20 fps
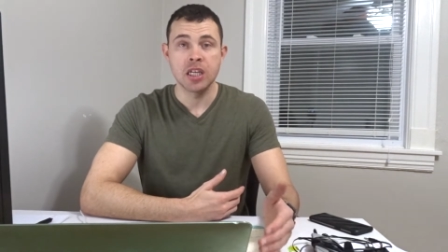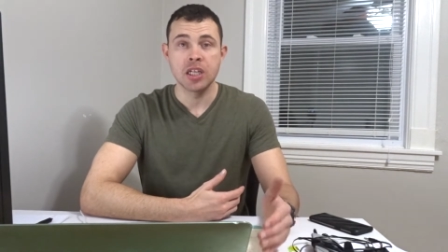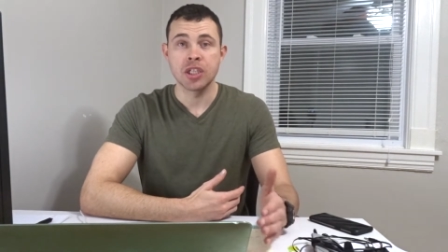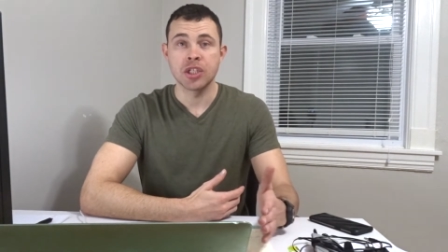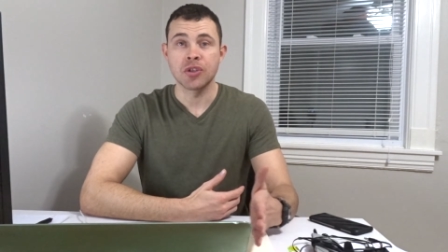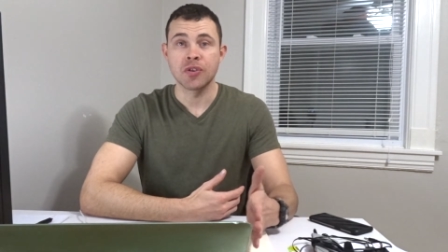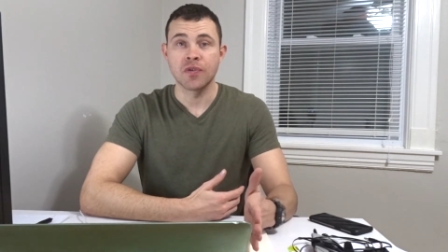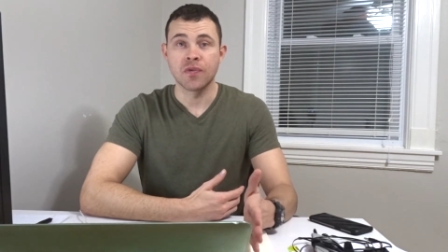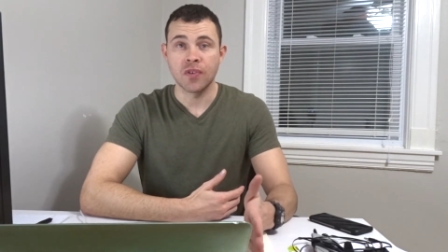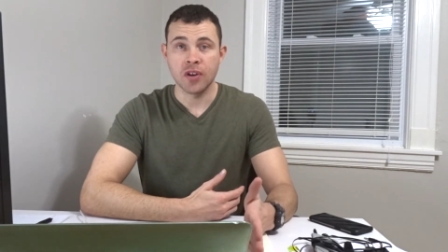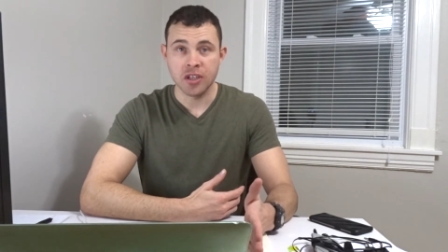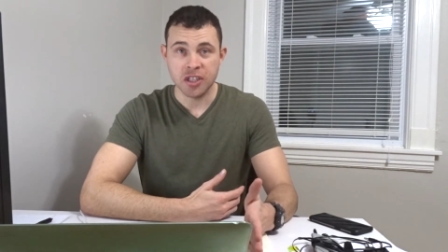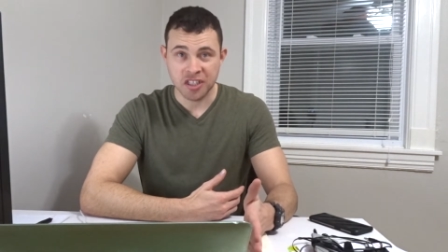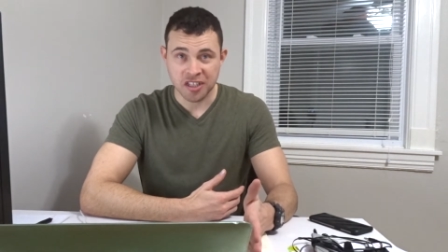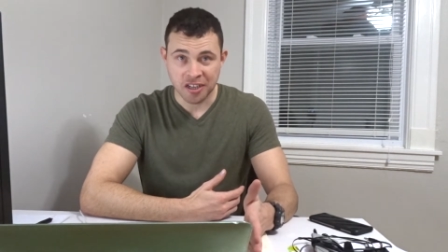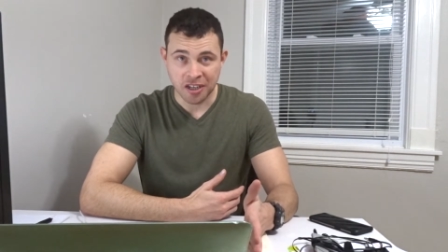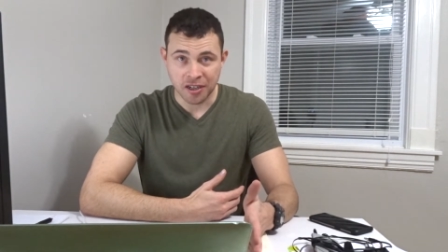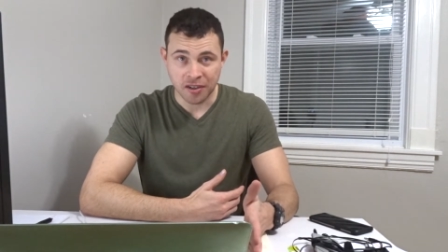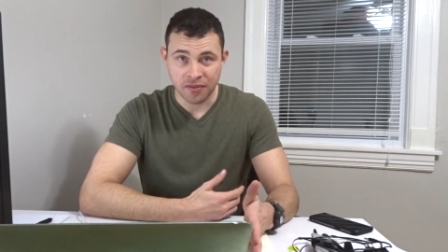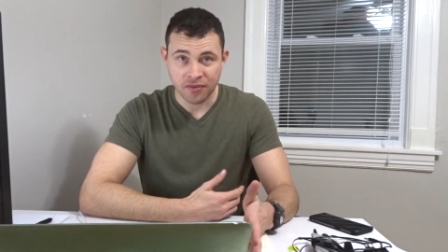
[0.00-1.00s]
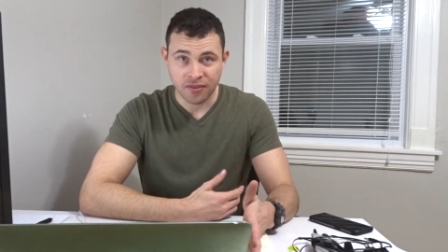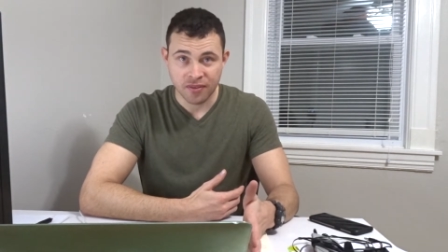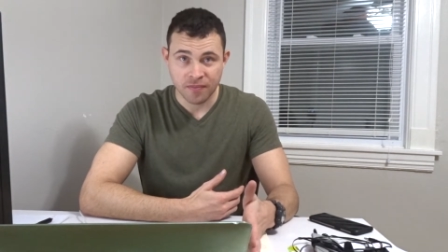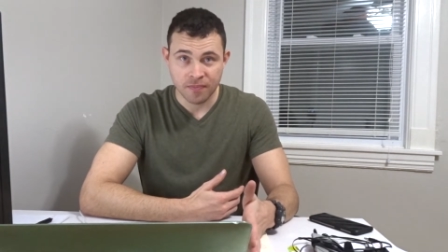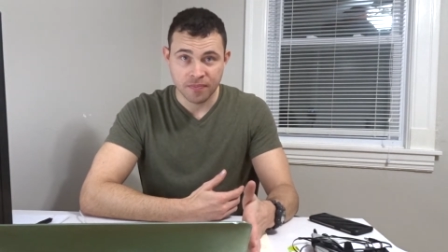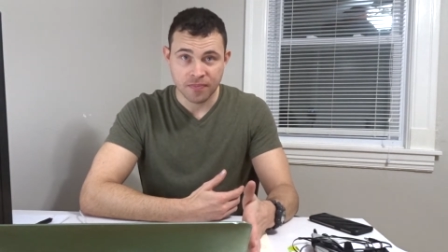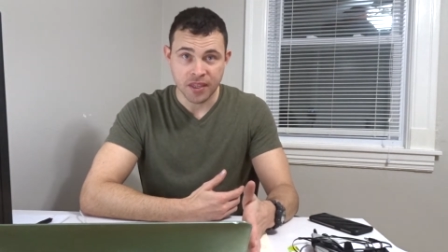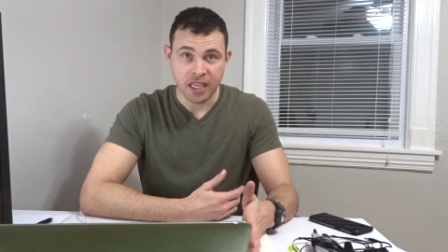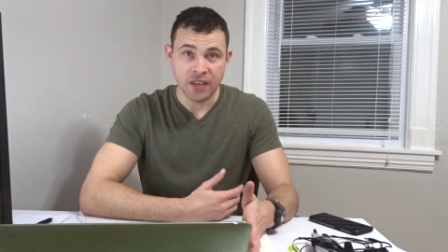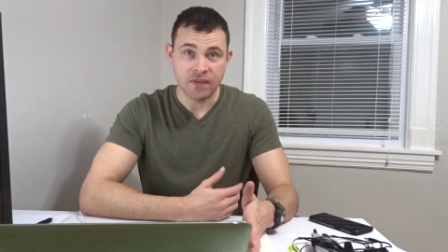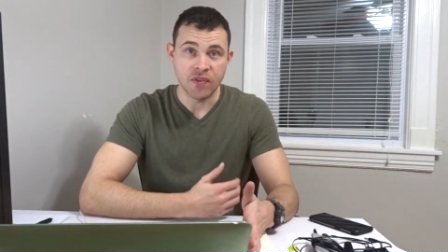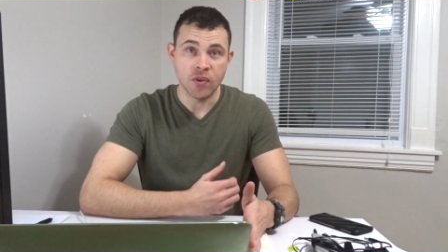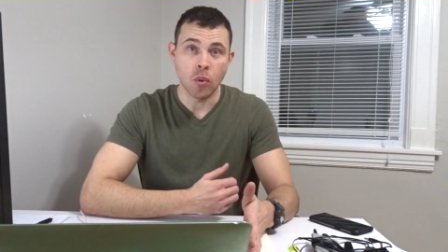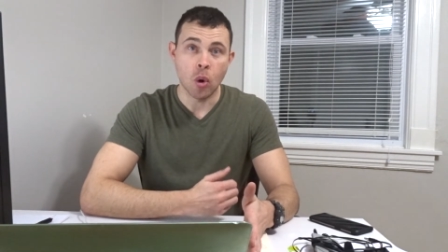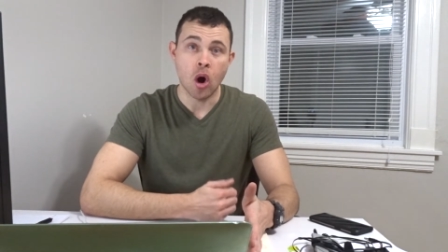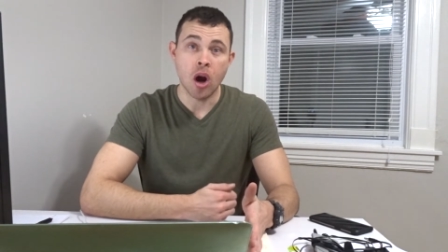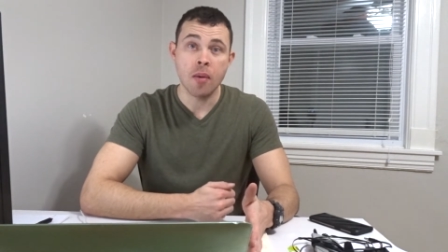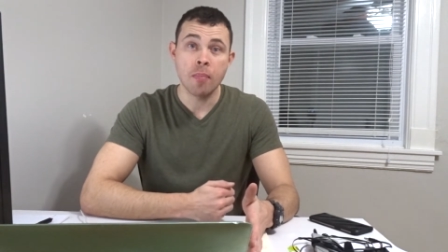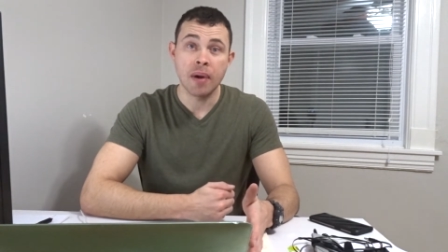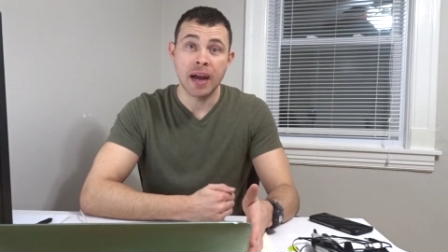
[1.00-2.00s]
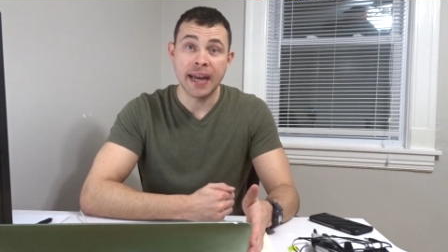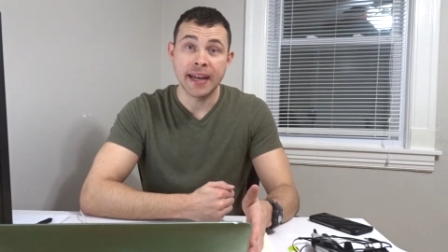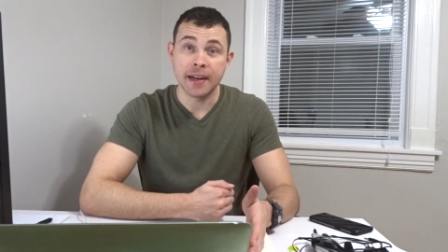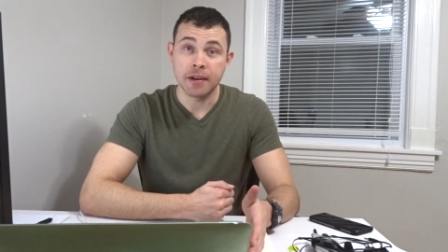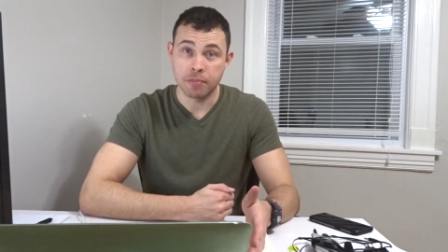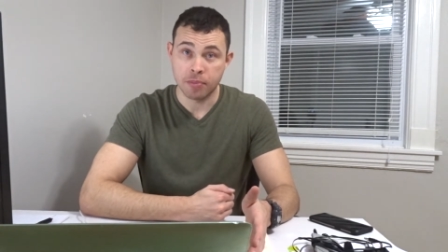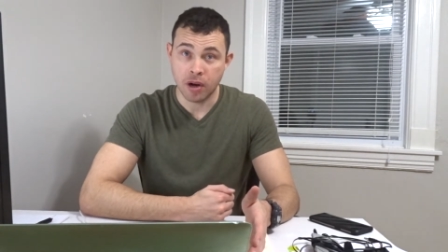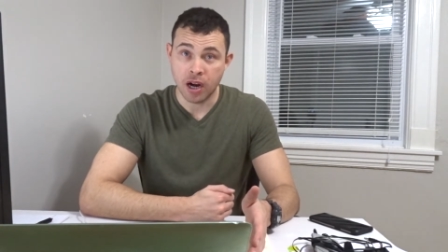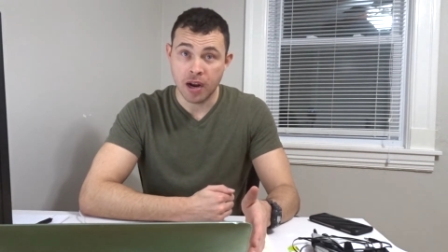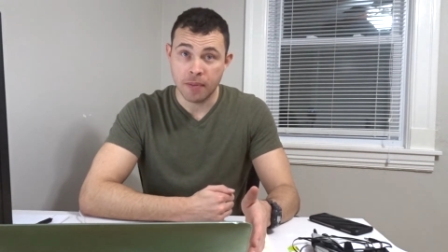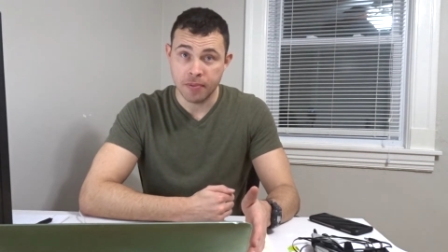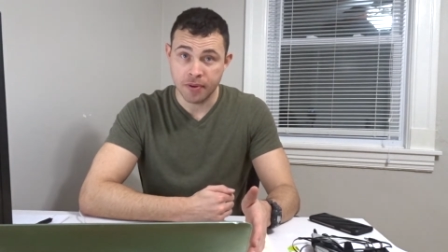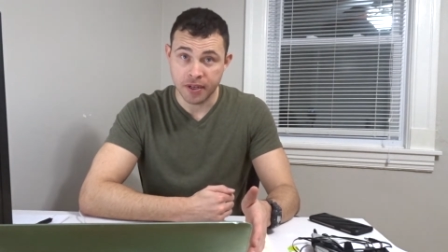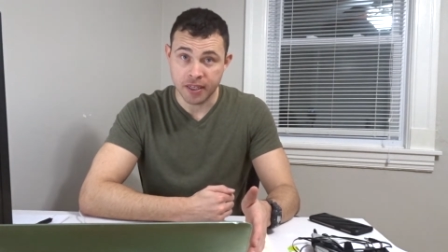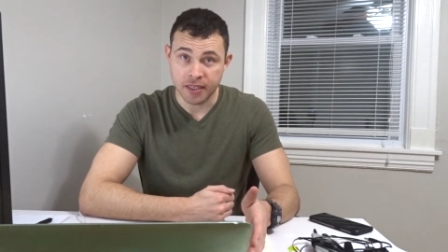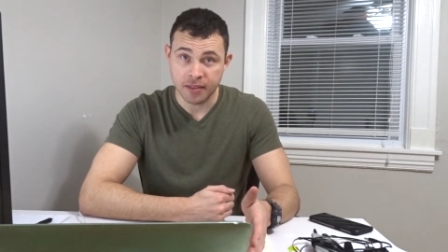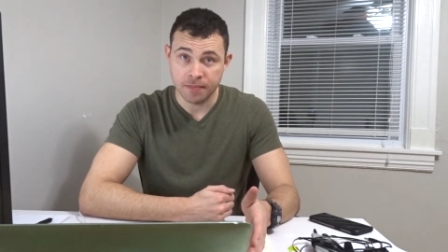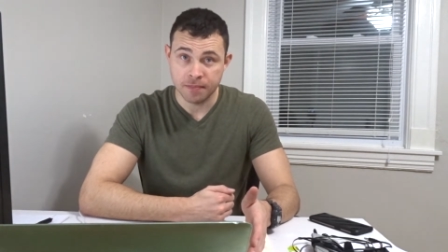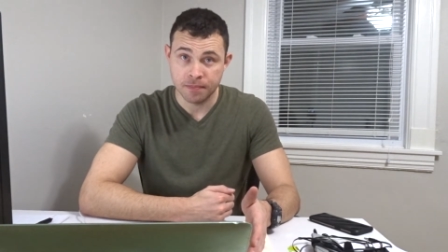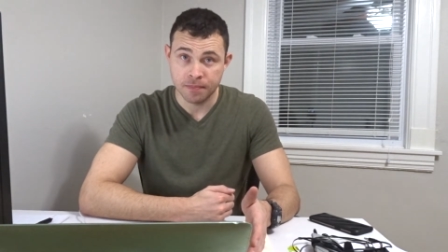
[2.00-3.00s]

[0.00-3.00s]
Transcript: So first off, if you are buying a property,